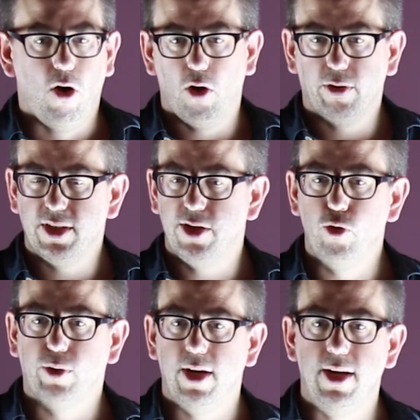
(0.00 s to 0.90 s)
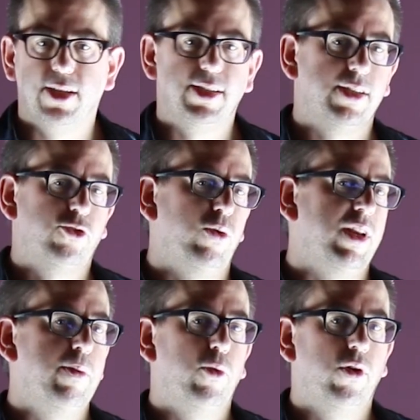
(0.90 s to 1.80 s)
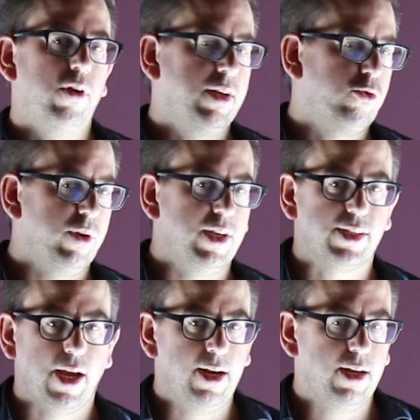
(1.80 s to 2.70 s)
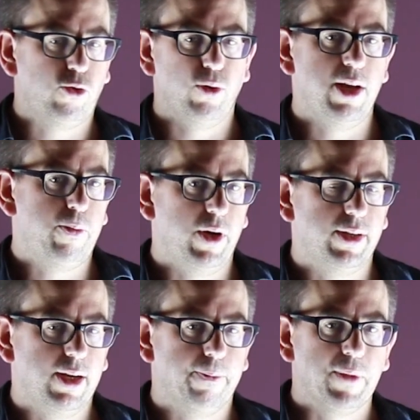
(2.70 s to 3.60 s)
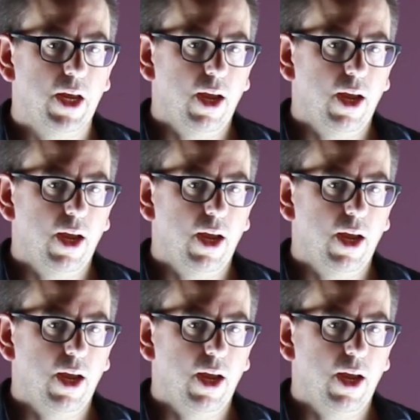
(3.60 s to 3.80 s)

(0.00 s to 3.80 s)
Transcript: all these new techniques as 3D modeling, 3D scanning, 3D printing,